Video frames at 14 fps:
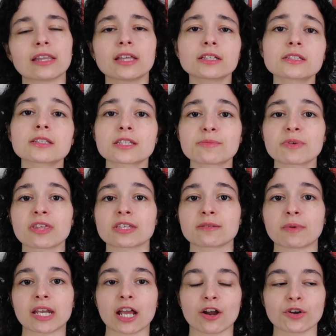I liked Elizabeth as a
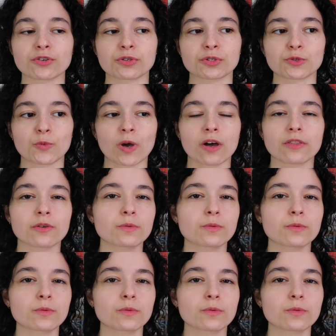main character as well.